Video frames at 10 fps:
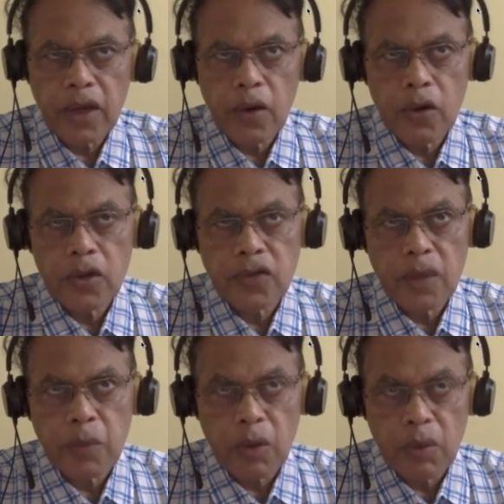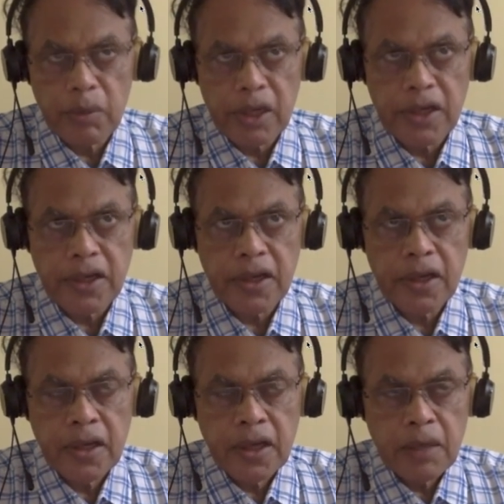only say probability,
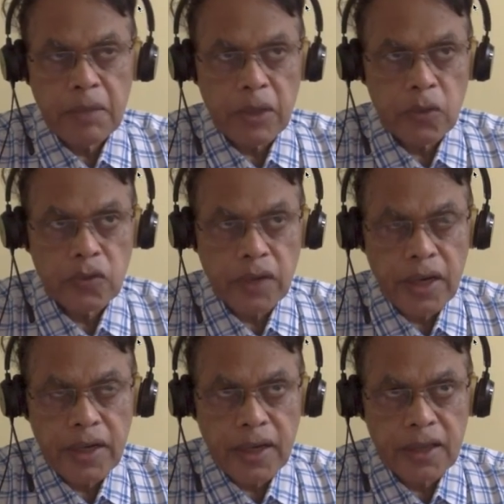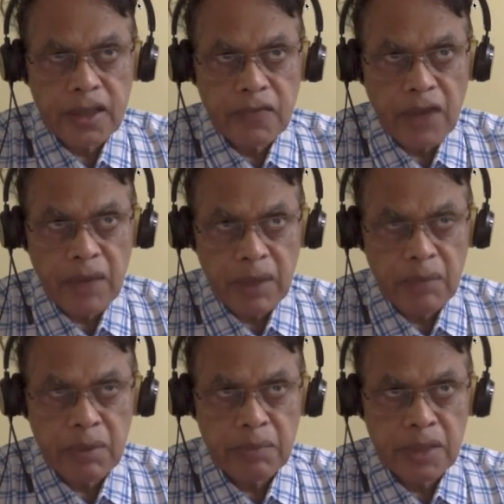but you screen the other family
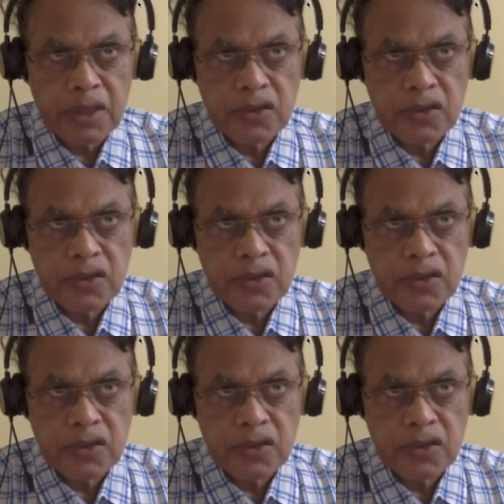members